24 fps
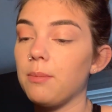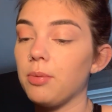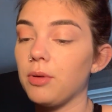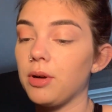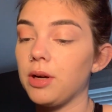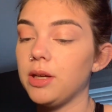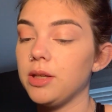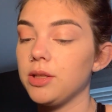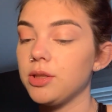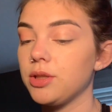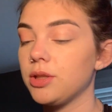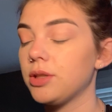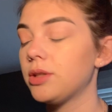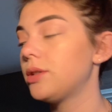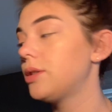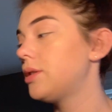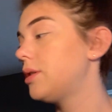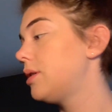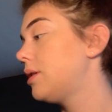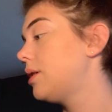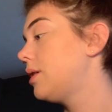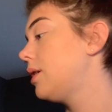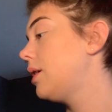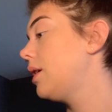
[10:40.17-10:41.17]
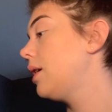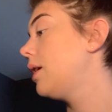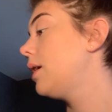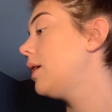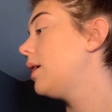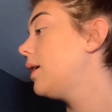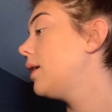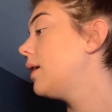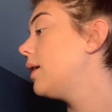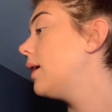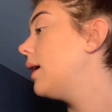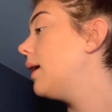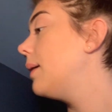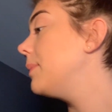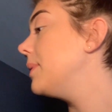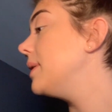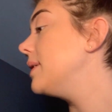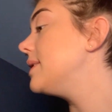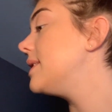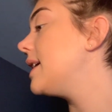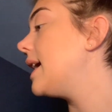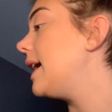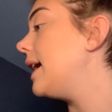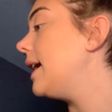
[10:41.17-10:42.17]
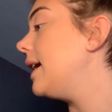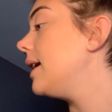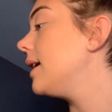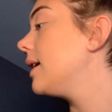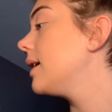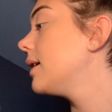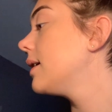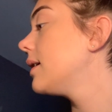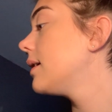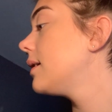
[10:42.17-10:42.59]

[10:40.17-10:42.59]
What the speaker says: brush, I'm gonna take